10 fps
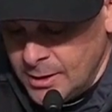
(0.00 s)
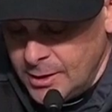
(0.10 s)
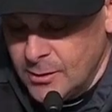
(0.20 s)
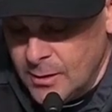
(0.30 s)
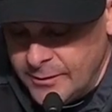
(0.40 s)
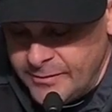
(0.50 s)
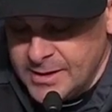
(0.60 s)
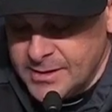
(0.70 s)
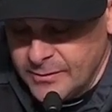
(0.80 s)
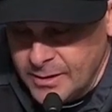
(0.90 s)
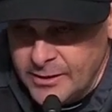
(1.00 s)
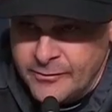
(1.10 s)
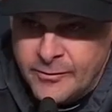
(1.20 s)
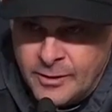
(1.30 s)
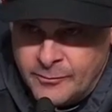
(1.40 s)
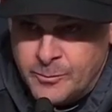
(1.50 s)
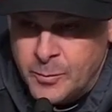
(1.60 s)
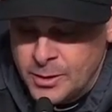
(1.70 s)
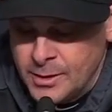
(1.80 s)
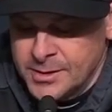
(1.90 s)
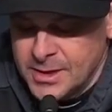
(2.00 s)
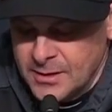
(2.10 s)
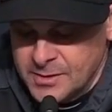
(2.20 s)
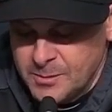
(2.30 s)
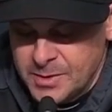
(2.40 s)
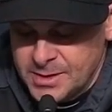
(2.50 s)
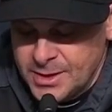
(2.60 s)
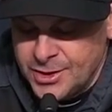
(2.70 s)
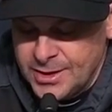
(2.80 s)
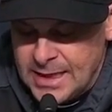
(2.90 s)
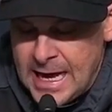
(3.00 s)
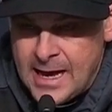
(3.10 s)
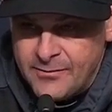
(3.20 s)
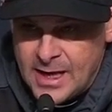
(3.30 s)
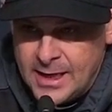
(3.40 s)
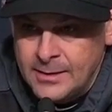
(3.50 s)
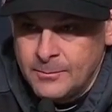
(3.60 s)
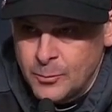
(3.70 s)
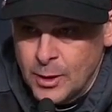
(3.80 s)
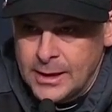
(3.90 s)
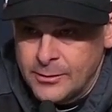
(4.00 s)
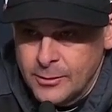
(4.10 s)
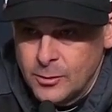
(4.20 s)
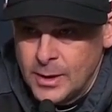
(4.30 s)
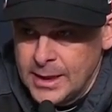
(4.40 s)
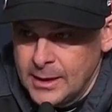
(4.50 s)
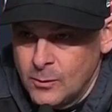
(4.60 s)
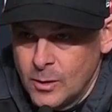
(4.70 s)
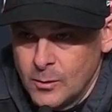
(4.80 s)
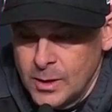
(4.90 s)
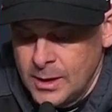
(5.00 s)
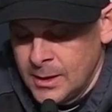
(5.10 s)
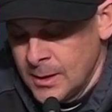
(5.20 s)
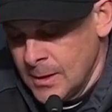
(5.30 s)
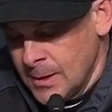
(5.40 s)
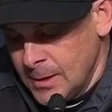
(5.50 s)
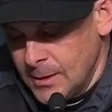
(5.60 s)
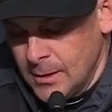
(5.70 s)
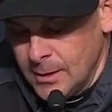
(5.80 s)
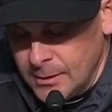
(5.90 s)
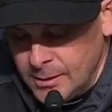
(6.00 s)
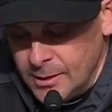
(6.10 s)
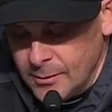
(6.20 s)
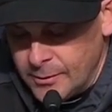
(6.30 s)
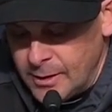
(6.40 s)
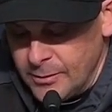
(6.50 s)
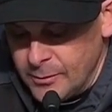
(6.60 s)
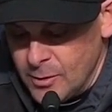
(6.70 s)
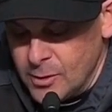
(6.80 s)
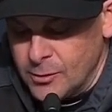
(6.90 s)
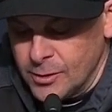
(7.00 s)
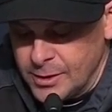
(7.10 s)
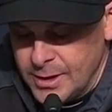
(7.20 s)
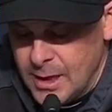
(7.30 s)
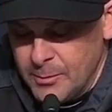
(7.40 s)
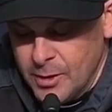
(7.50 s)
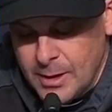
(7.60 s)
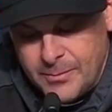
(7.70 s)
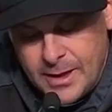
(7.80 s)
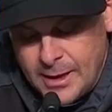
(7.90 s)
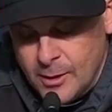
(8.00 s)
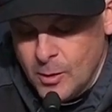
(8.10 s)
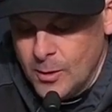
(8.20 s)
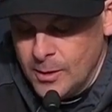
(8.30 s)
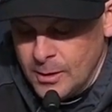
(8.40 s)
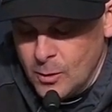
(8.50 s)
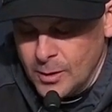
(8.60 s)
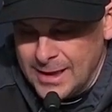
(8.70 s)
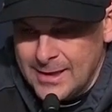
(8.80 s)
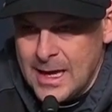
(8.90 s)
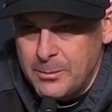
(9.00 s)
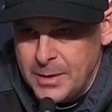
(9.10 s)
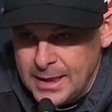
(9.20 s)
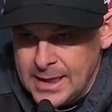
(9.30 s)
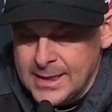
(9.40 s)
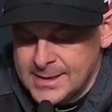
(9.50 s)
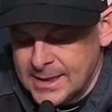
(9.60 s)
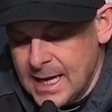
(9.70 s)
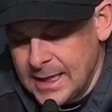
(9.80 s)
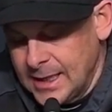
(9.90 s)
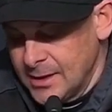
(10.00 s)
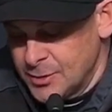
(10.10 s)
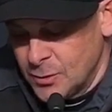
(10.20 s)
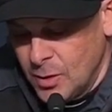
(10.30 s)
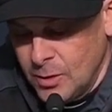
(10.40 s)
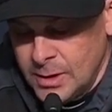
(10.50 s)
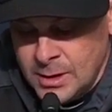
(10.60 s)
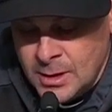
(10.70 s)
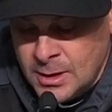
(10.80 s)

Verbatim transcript: you know, offensively of, of putting ourselves in position to have that breakthrough inning where we, uh, you know, can throw a crooked number up there or, or get that big hit to kind of get us rolling.